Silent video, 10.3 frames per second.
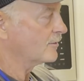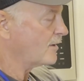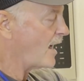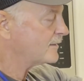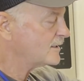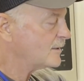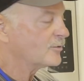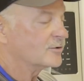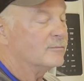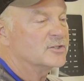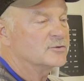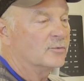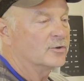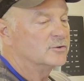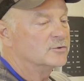a lot deeper and much
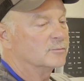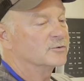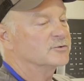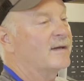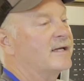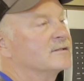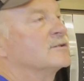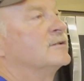more usable space.